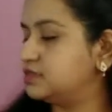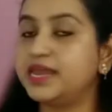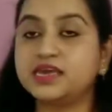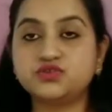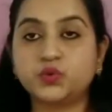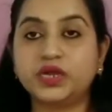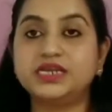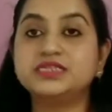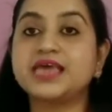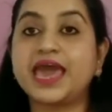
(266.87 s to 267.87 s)
Next one
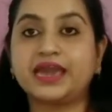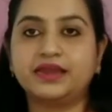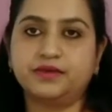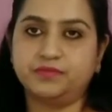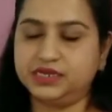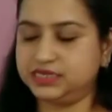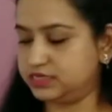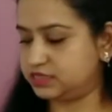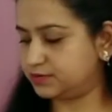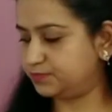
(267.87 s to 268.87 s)
is academic
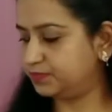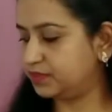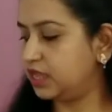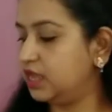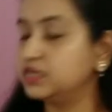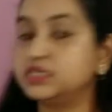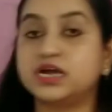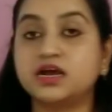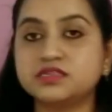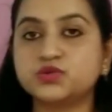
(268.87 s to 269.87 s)
test.
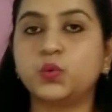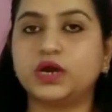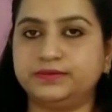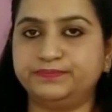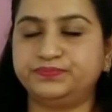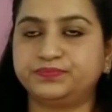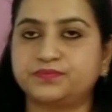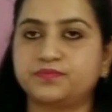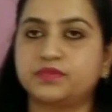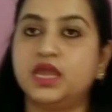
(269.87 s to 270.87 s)
Task 1.
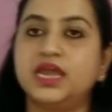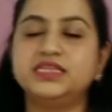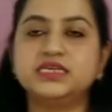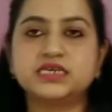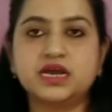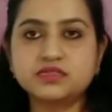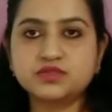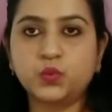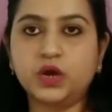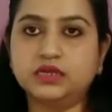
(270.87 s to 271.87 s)
In the
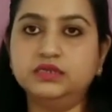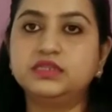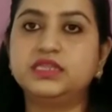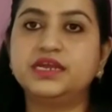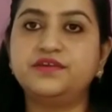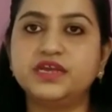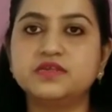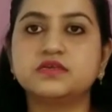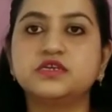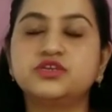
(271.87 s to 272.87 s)
task 1, there
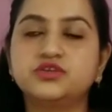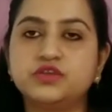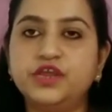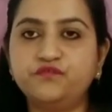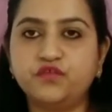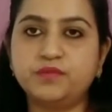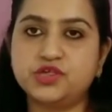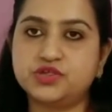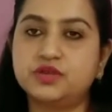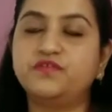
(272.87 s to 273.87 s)
is a
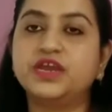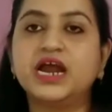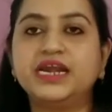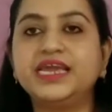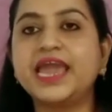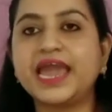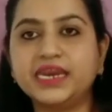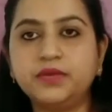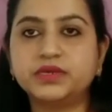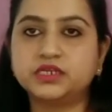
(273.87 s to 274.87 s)
information regarding
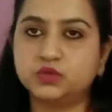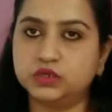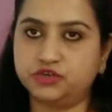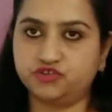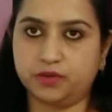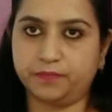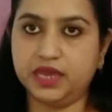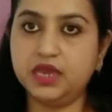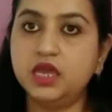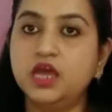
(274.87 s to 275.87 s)
any particular
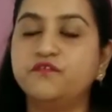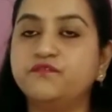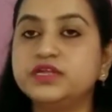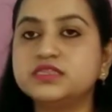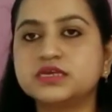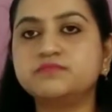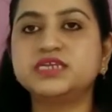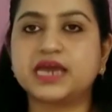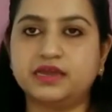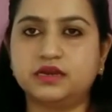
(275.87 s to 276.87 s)
topic with some
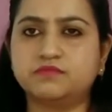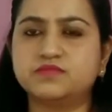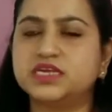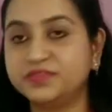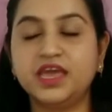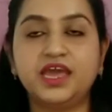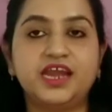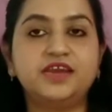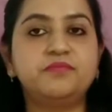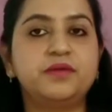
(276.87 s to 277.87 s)
diagrams.
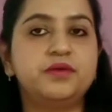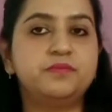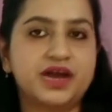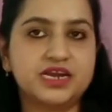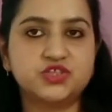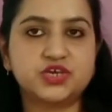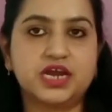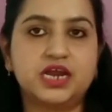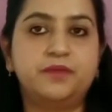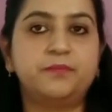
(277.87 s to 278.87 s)
It may be bar
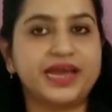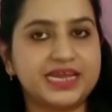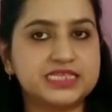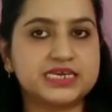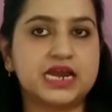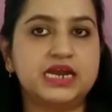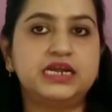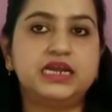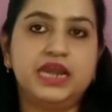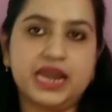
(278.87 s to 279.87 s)
chart, pie
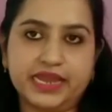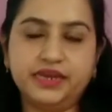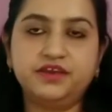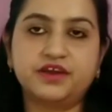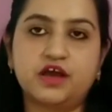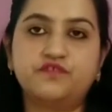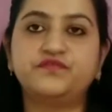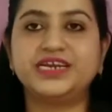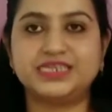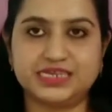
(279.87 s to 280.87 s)
chart, line
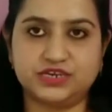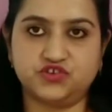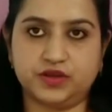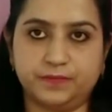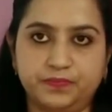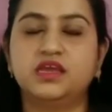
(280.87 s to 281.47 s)
graph, etc.